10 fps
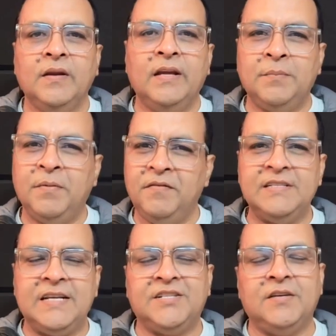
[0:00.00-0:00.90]
In the previous
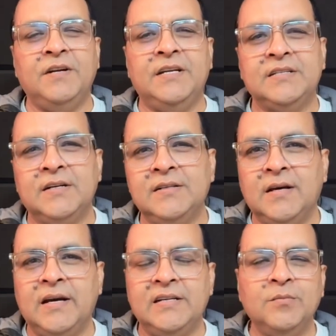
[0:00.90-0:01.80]
section, we discussed
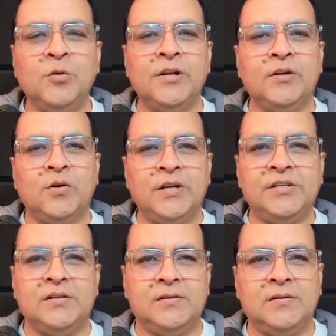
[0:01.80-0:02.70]
the asymptotic
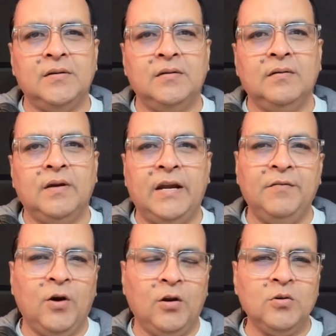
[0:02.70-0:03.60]
notations, and
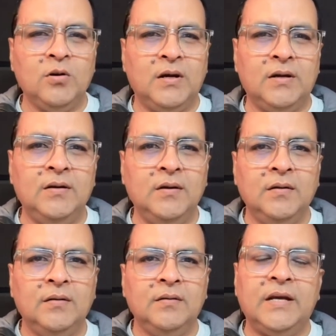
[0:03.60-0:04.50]
we also learned
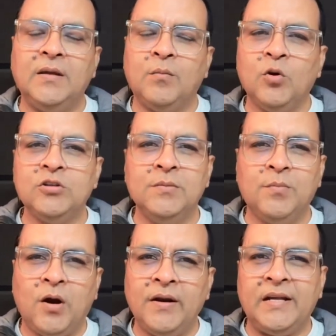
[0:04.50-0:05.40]
that the most
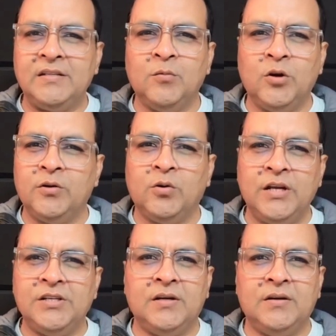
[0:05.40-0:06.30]
important asymptotic
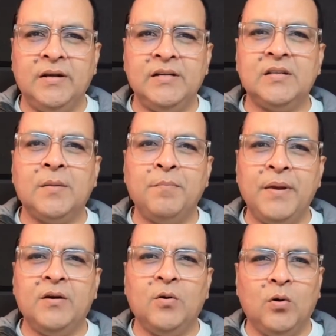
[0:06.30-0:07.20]
notation is the
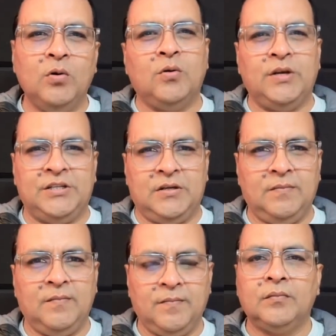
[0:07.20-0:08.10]
big O notation.
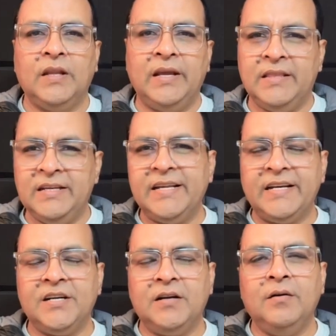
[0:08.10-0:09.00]
In this
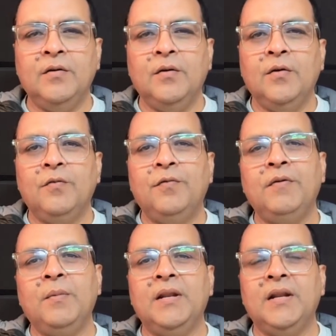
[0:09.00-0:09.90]
section, we
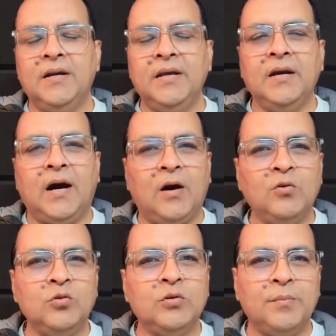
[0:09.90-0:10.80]
will be learning how
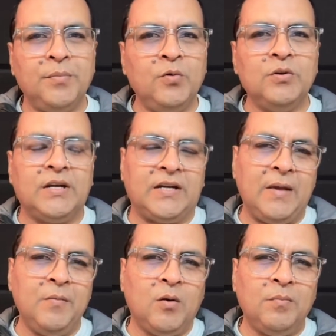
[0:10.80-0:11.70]
to compute the
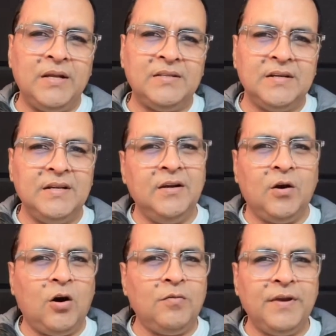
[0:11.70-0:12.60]
time complexity
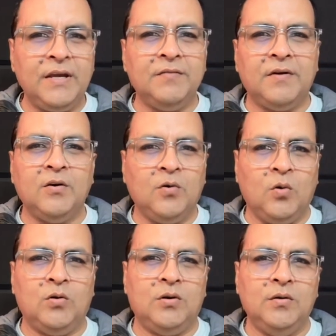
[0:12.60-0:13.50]
of a given
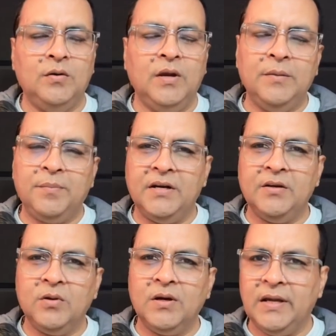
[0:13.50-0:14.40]
code, in
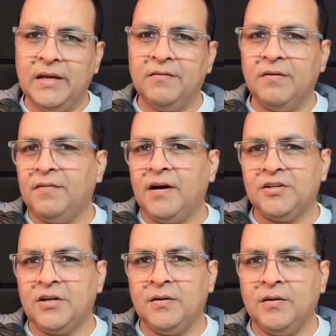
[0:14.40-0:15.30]
particular a given
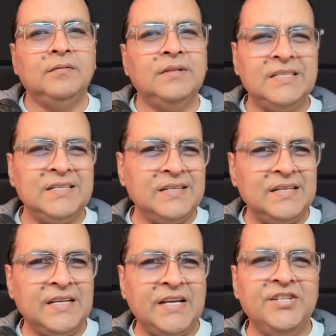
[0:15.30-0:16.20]
function. This is
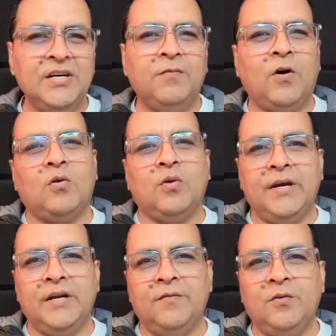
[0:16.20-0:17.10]
essential for
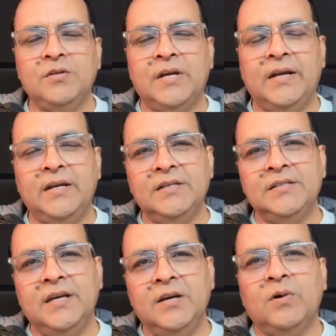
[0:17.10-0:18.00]
coding interviews, and it is
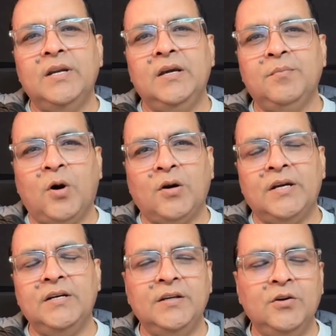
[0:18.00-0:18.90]
equally
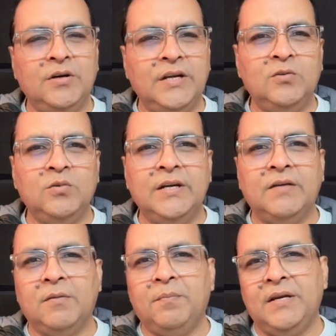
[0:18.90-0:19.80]
important in your day-to-day
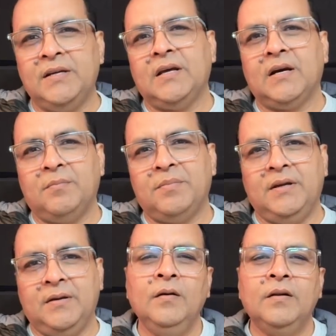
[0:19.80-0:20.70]
development in the
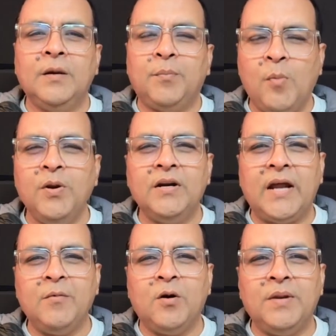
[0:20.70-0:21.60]
company. The popular
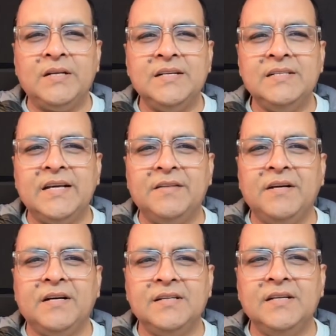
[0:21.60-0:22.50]
time complexities that we
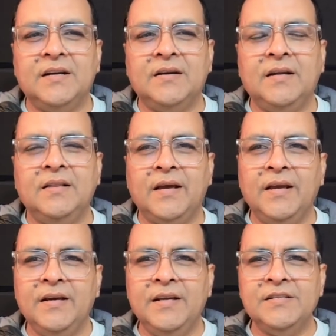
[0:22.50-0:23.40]
consider in the
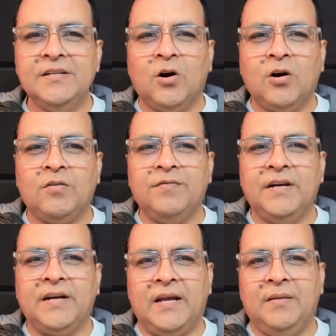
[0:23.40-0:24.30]
increasing order of their
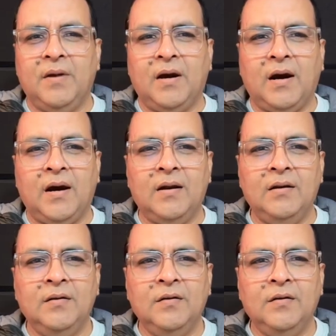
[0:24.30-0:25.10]
time are